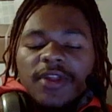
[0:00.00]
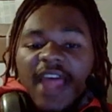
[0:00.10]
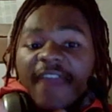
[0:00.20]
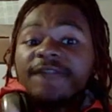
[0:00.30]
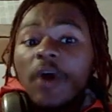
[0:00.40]

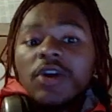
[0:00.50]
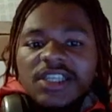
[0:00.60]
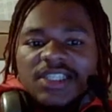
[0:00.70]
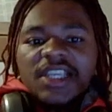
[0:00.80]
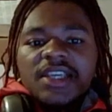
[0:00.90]
like
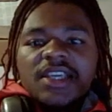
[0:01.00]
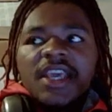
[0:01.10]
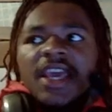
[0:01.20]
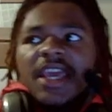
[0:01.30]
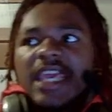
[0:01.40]
focusing,
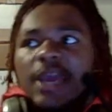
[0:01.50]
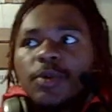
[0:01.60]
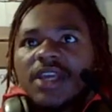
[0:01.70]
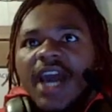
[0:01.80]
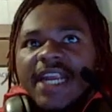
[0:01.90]
it
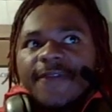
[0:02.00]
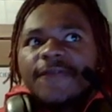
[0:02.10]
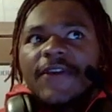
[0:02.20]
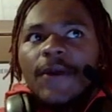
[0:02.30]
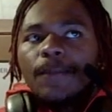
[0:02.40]
would kind of
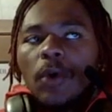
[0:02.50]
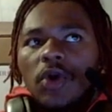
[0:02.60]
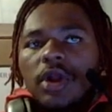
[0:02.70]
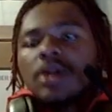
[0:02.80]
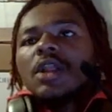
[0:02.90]
feel more
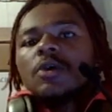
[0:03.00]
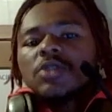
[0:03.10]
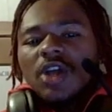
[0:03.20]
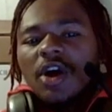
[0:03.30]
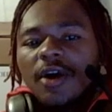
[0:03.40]
closed
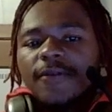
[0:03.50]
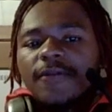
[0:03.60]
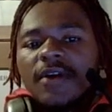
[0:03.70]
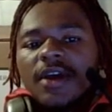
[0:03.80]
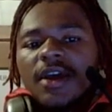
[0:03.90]
off.
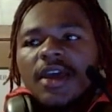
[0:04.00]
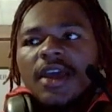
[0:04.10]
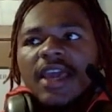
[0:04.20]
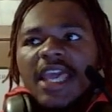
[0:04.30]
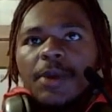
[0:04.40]

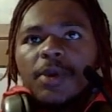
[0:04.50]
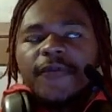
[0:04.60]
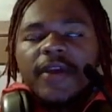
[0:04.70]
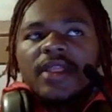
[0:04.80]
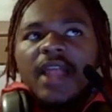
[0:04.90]
It would
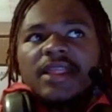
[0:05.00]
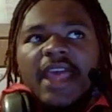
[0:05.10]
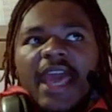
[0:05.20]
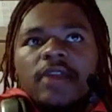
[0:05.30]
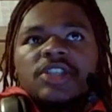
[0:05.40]
feel like the
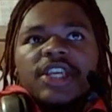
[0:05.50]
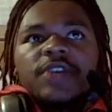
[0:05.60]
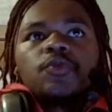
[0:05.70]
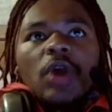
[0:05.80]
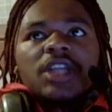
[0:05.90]
energy
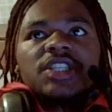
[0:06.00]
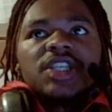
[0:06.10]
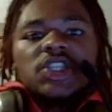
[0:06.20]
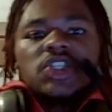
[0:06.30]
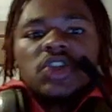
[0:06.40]
runs in
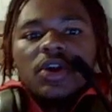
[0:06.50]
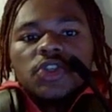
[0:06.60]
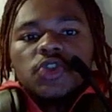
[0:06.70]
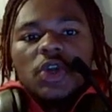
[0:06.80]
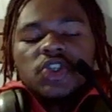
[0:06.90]
a certain
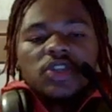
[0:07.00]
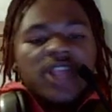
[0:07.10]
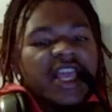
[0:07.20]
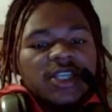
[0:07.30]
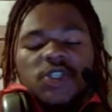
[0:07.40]
structure,
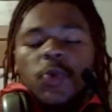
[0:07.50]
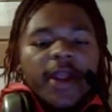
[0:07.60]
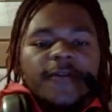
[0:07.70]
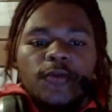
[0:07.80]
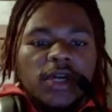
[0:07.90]
like a square,
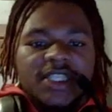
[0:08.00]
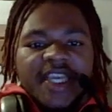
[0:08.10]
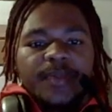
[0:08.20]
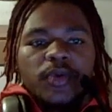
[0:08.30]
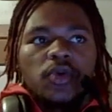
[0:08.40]
for
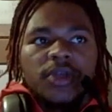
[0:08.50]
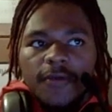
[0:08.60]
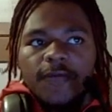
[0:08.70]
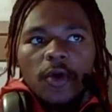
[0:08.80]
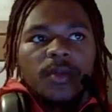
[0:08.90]
example. You
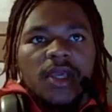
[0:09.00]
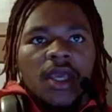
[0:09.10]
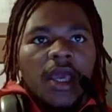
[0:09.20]
feel me?